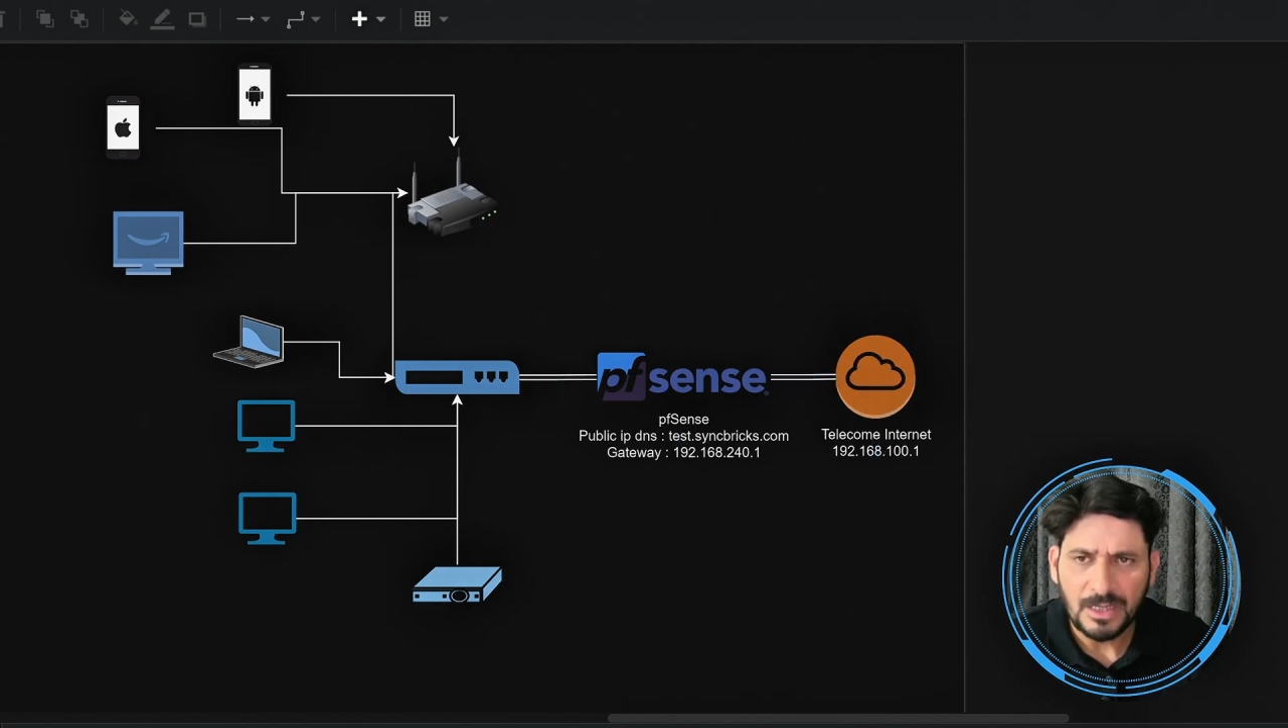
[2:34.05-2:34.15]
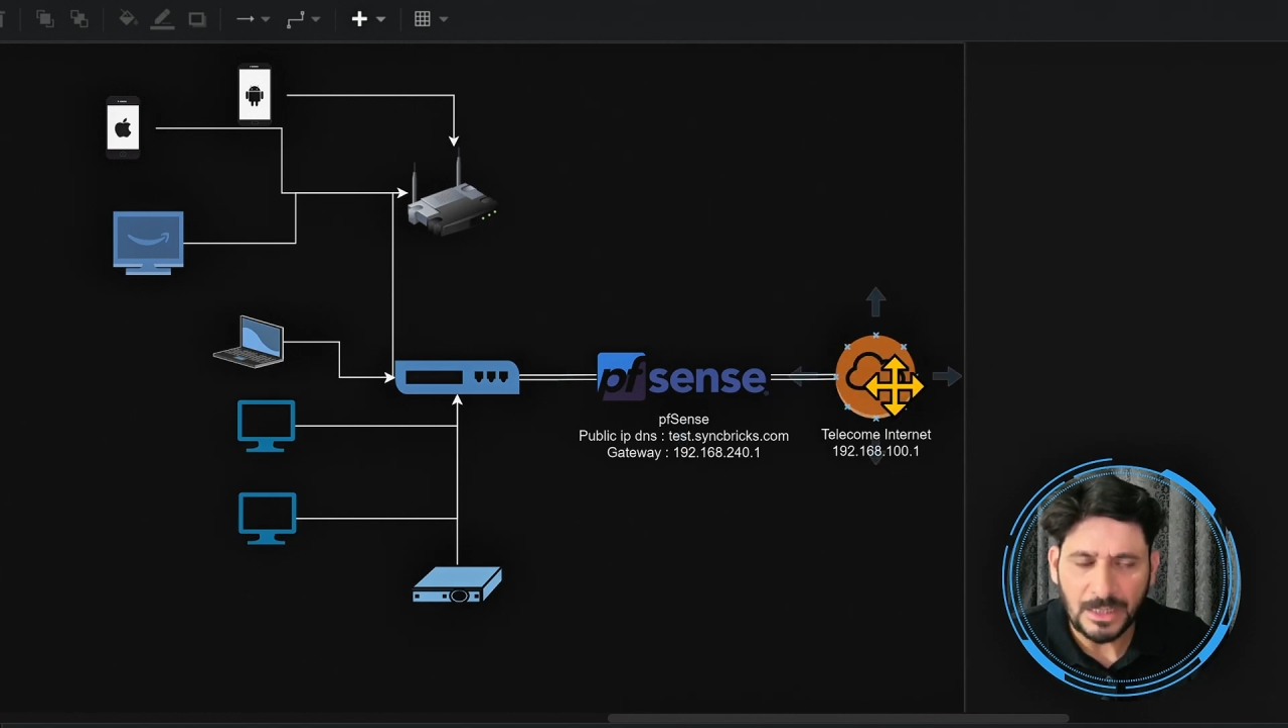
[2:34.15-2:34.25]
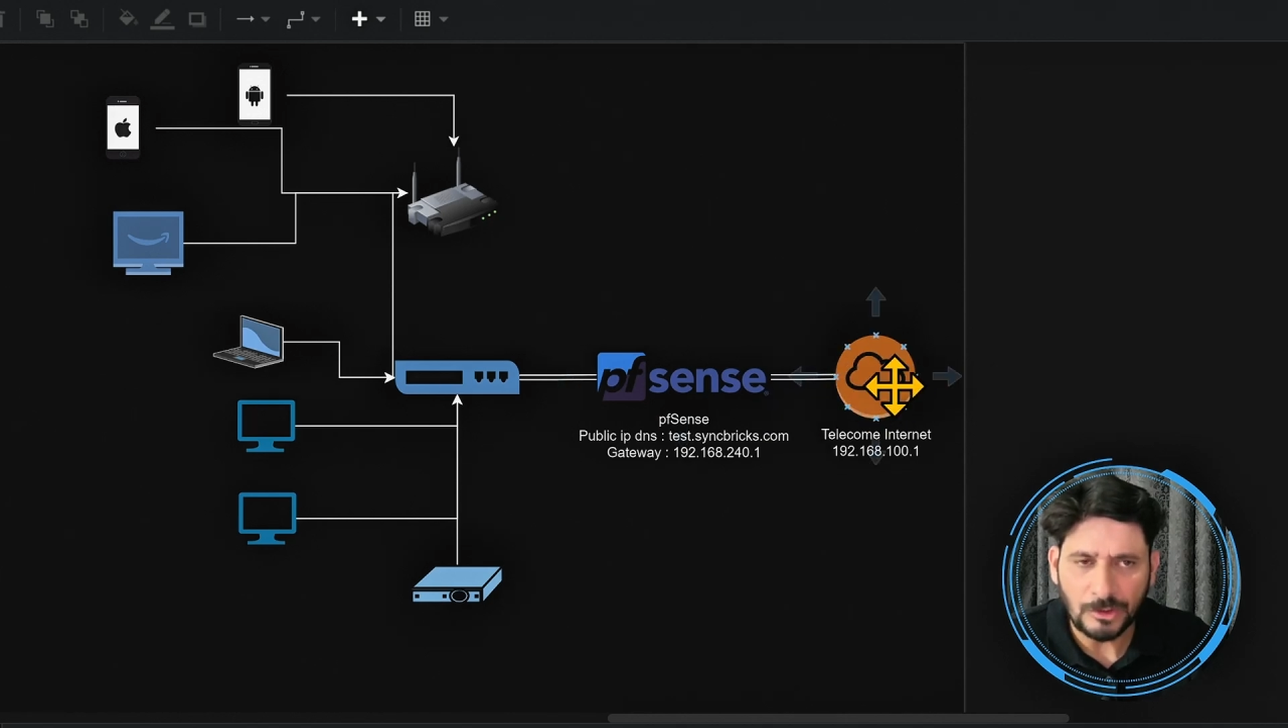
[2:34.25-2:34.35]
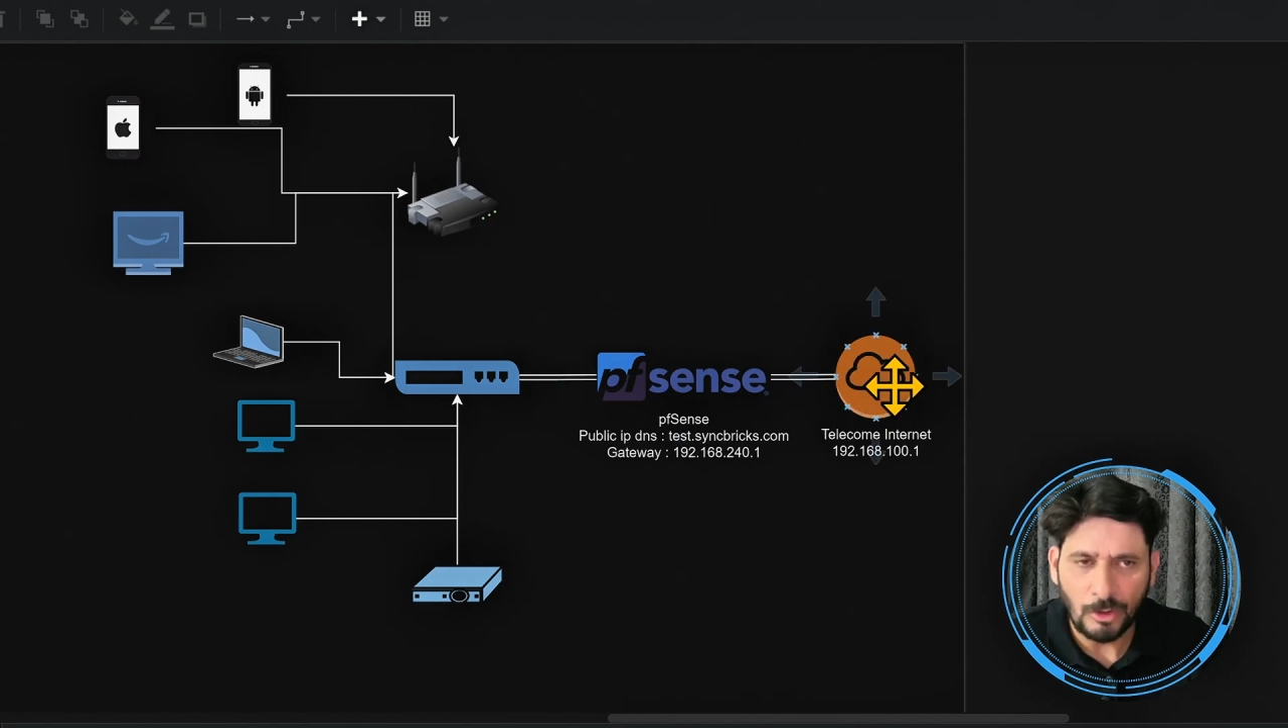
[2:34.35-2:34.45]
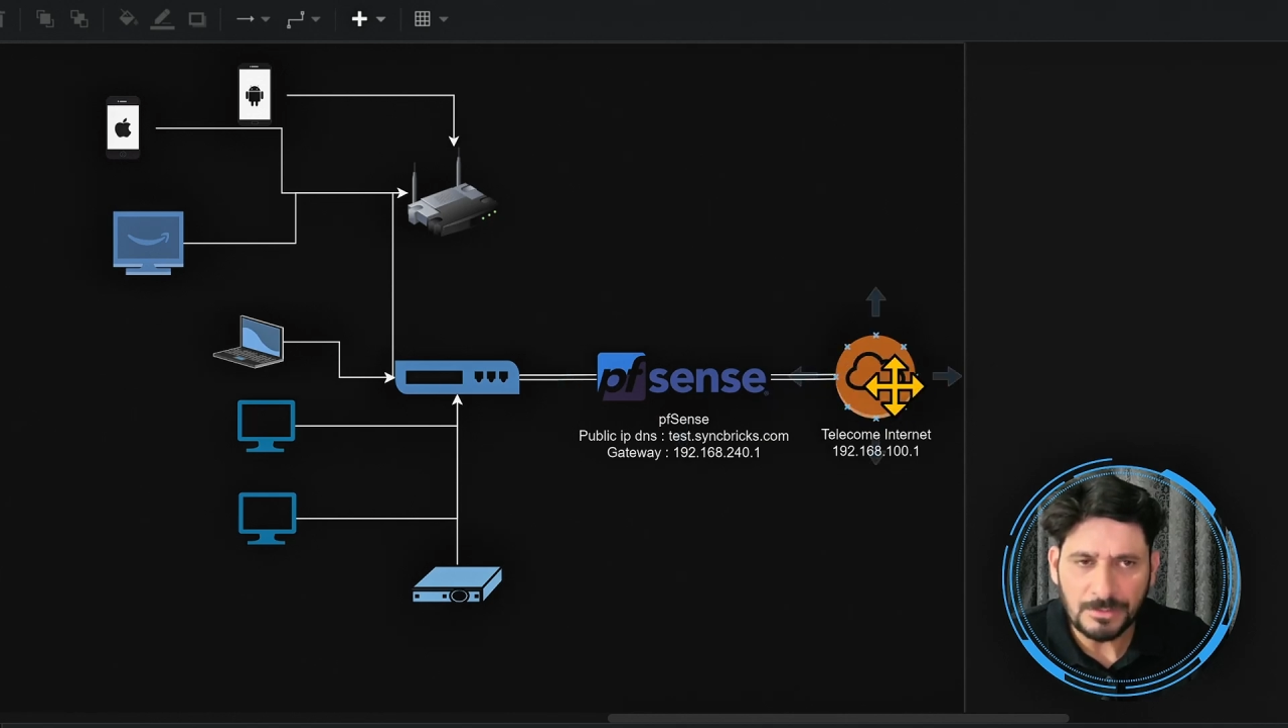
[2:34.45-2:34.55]

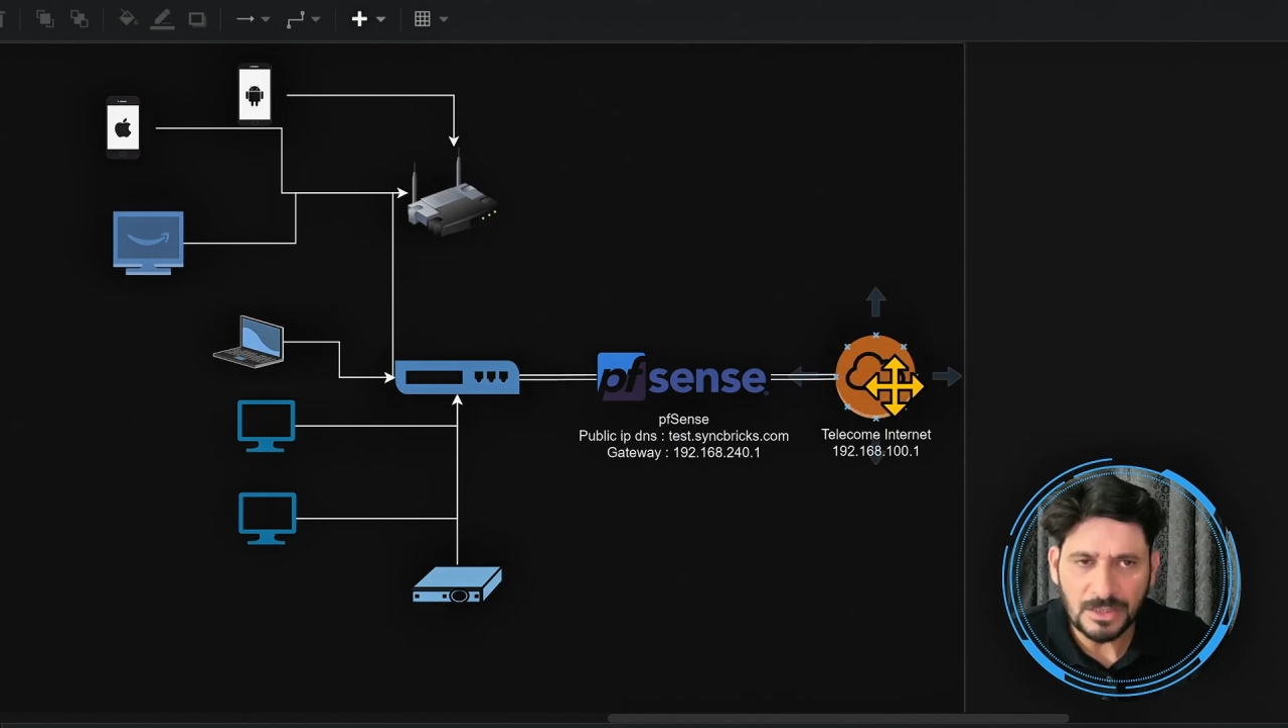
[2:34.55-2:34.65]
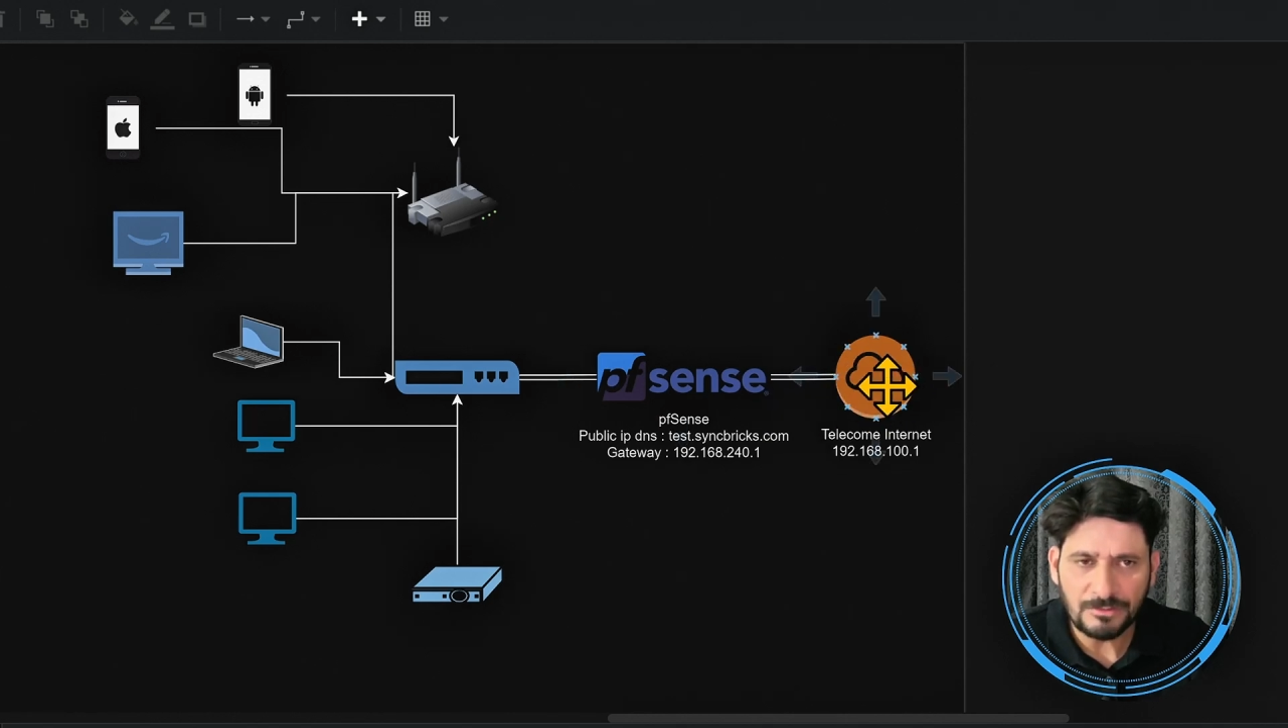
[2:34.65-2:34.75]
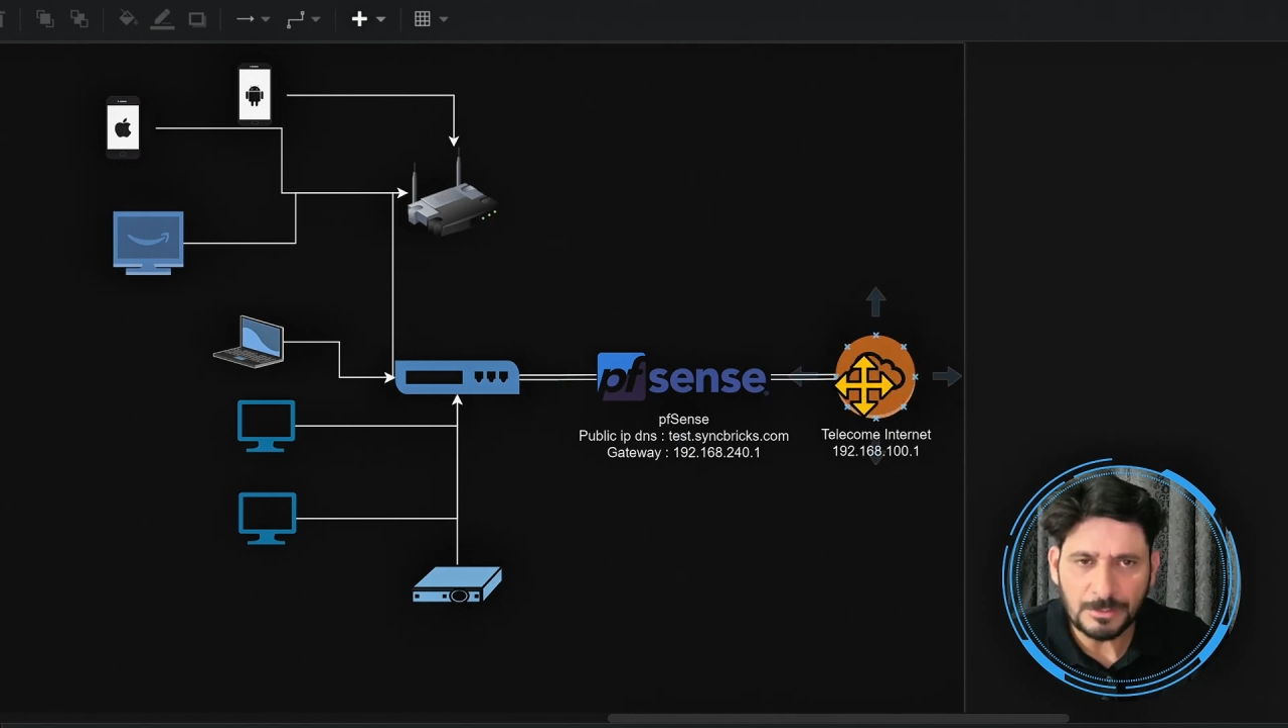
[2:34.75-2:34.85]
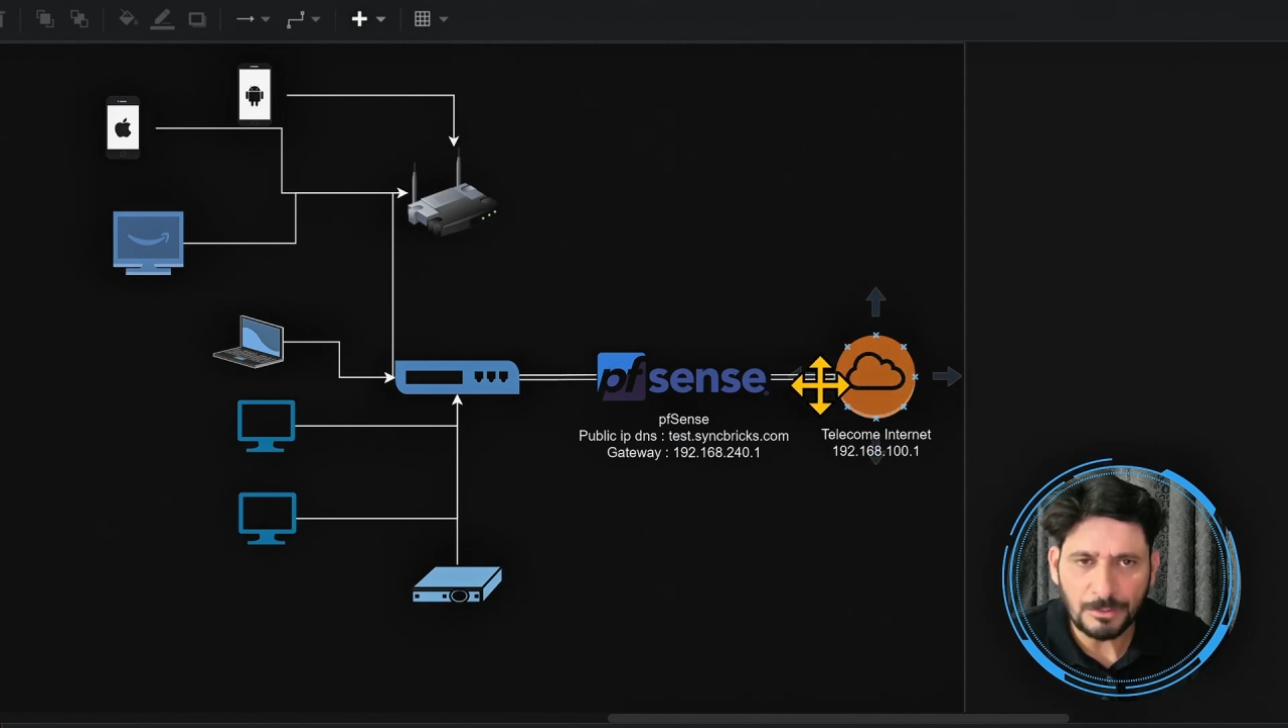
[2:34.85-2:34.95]
Telecom service